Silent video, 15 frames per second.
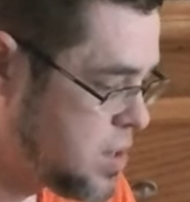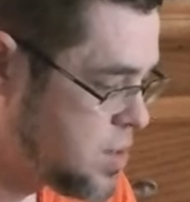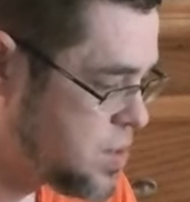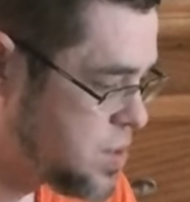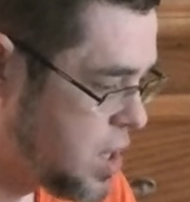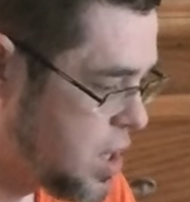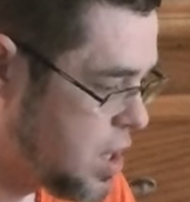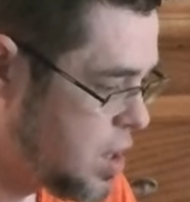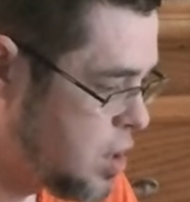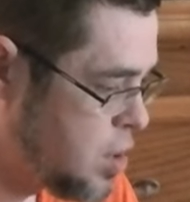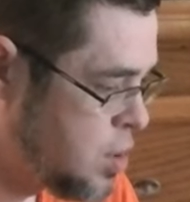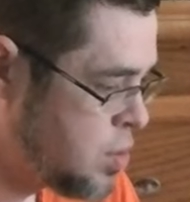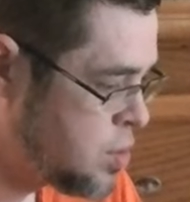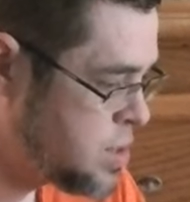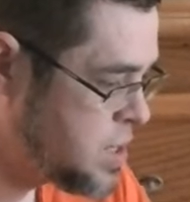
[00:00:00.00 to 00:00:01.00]

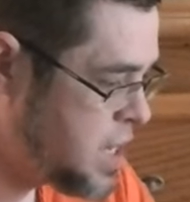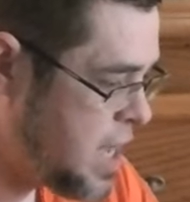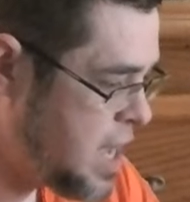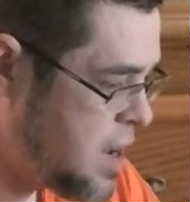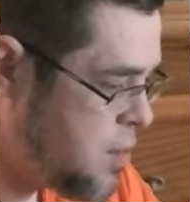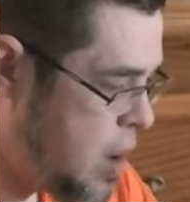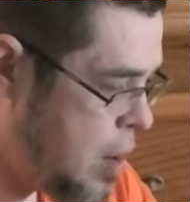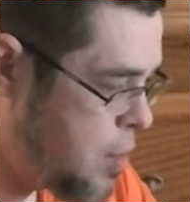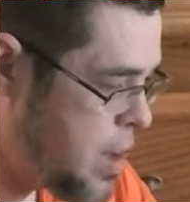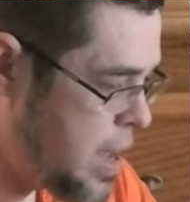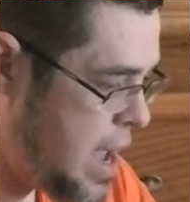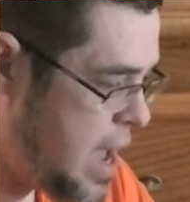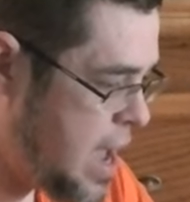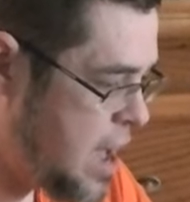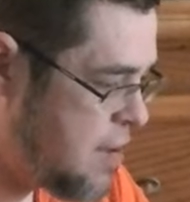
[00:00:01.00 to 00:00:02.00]
So today what we
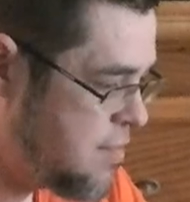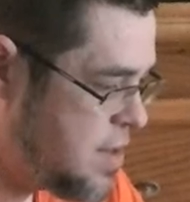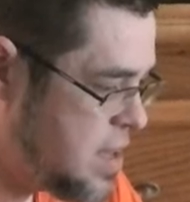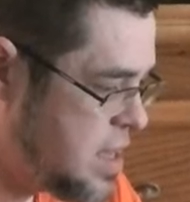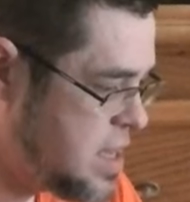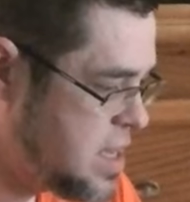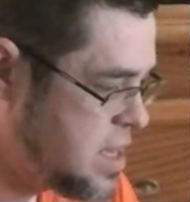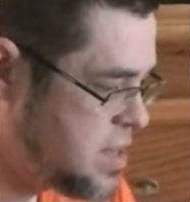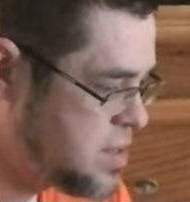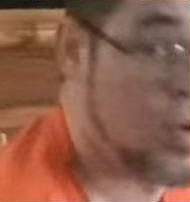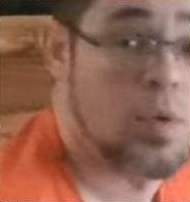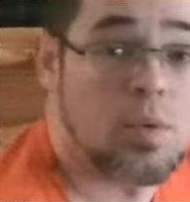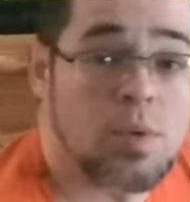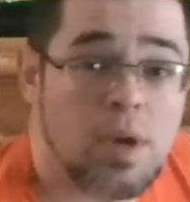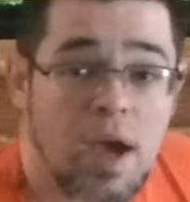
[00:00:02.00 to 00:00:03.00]
have is
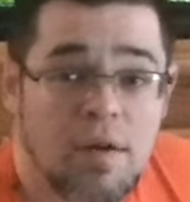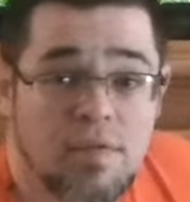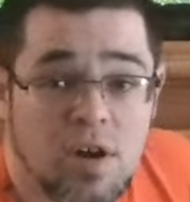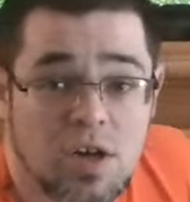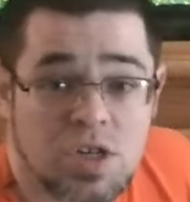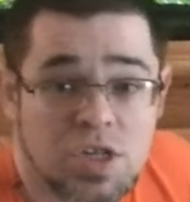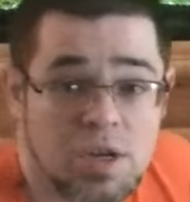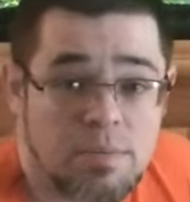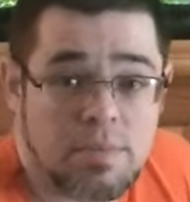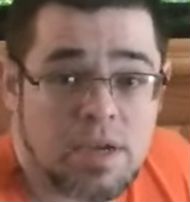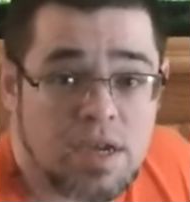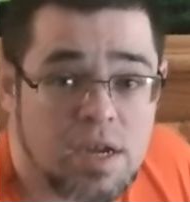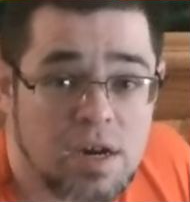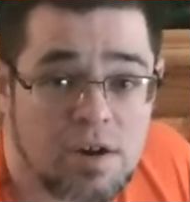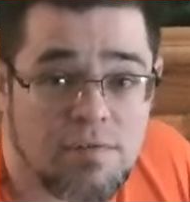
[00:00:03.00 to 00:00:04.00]
we have our shipment
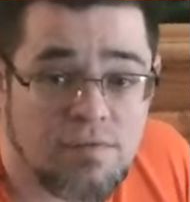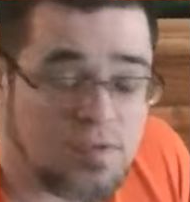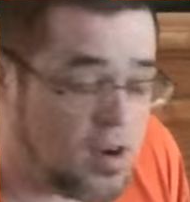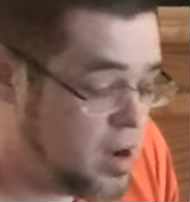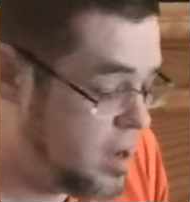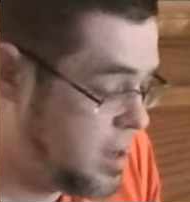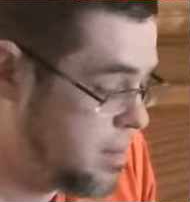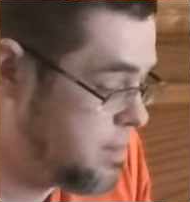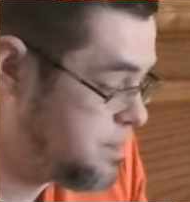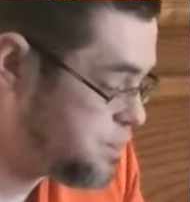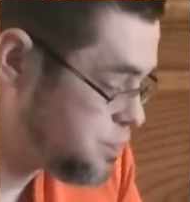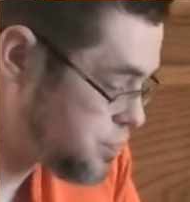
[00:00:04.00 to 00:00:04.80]
here from